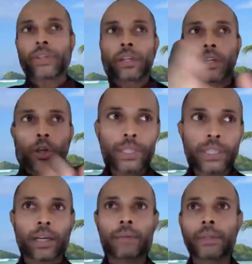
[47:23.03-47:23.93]
COVID
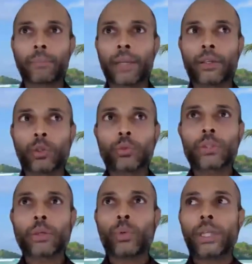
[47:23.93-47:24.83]
times, I mean, I do
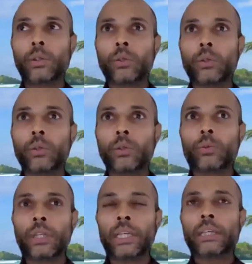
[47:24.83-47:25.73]
think we do
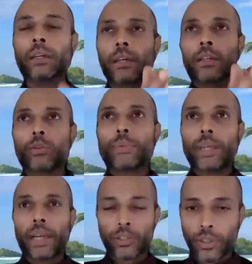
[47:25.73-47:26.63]
need to be
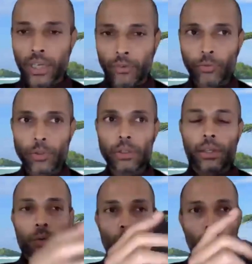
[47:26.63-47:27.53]
extra careful,
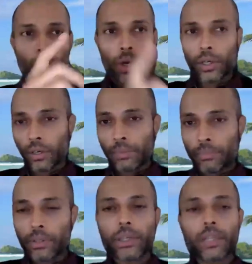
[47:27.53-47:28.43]
work on your
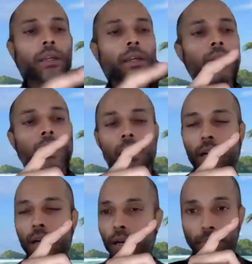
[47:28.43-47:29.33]
immunity,
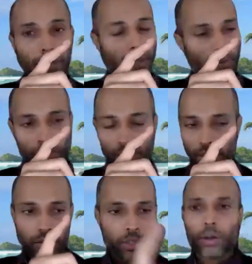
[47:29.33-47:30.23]
whether it's
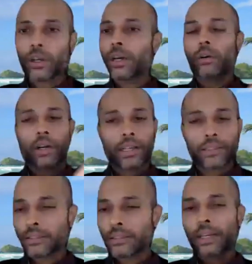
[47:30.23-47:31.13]
yoga or
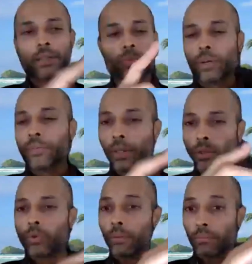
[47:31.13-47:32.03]
exercise, whatever you're
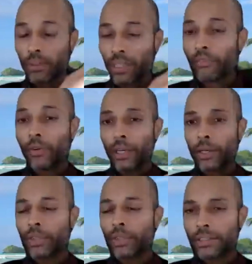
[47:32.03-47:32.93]
doing, definitely
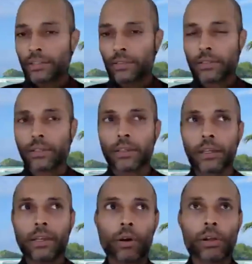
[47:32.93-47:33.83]
do these
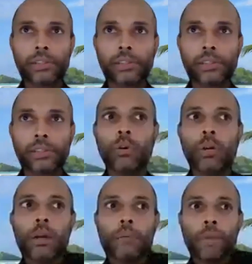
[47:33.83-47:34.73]
consistently. Also,
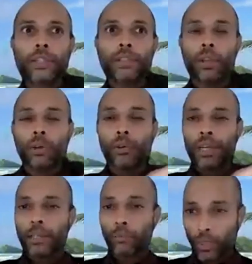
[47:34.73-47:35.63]
make sure you
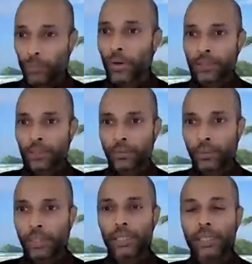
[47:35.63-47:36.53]
eat
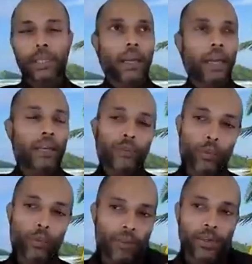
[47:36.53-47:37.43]
responsibly. And if you do
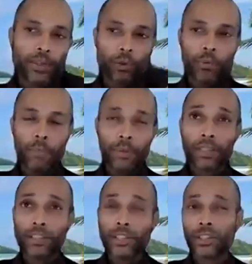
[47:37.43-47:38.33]
have other comorbid
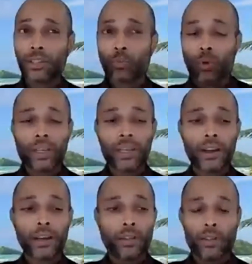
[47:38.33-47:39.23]
conditions, working
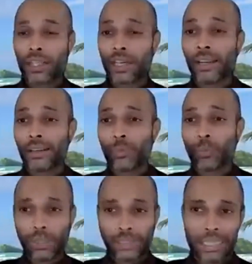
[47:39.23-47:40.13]
on your diet
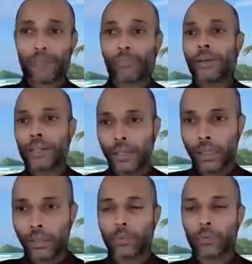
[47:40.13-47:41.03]
will definitely
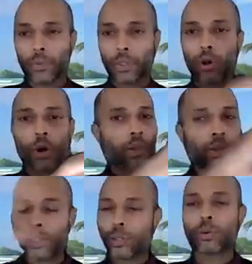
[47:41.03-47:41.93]
help with all
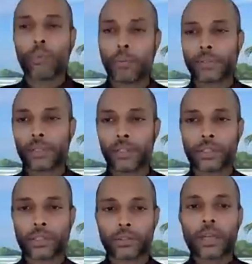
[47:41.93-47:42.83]
your other comorbid
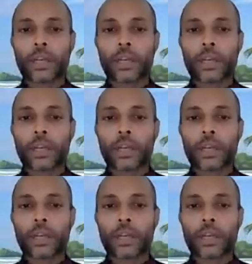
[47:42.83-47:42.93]
conditions.